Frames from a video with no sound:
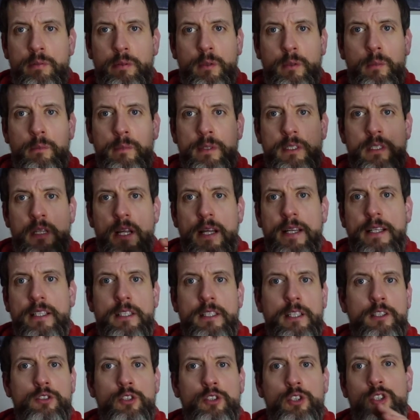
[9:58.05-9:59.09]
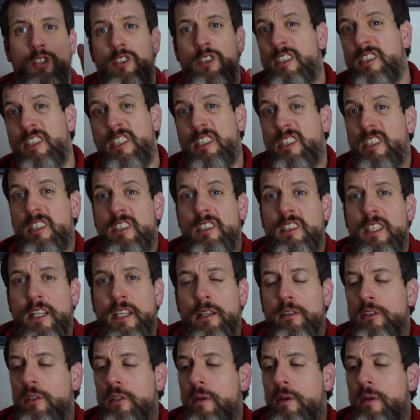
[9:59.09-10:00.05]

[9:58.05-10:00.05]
companies like, they'll just suddenly discontinue.